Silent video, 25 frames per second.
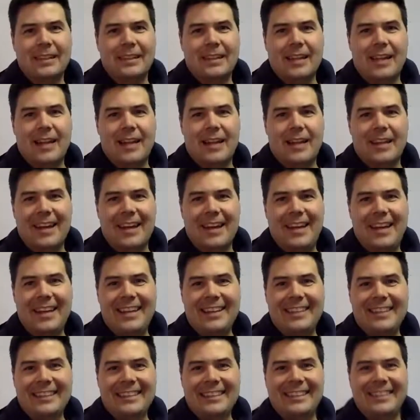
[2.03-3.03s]
All
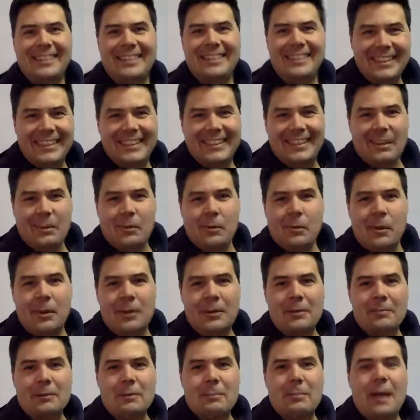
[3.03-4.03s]
right.
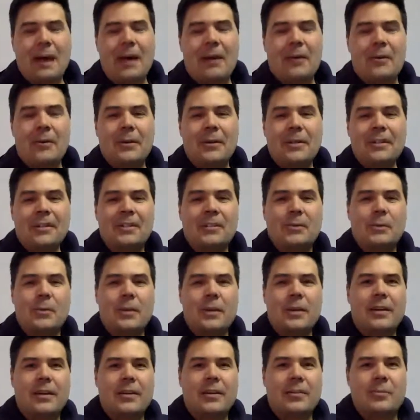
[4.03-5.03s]
Welcome to
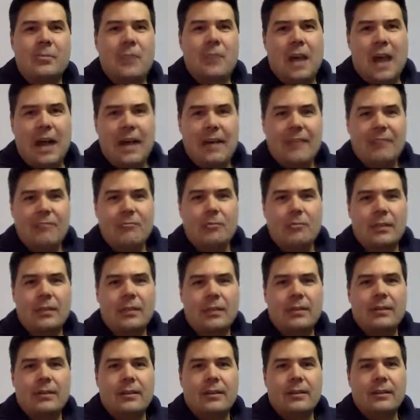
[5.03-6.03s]
Powerssquared, Raw and
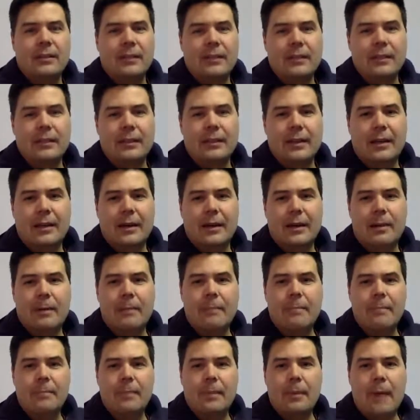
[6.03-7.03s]
Real.
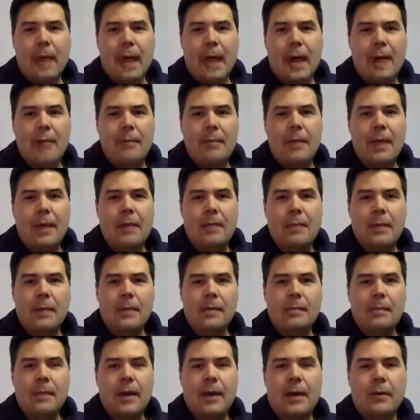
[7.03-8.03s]
I'm
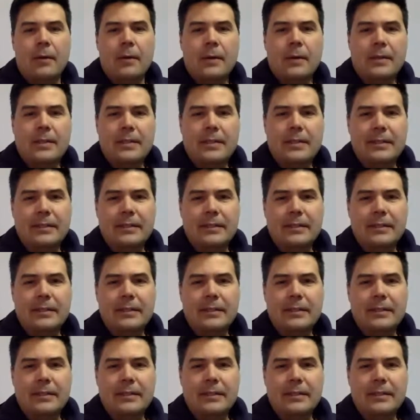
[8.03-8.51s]
MA Powers.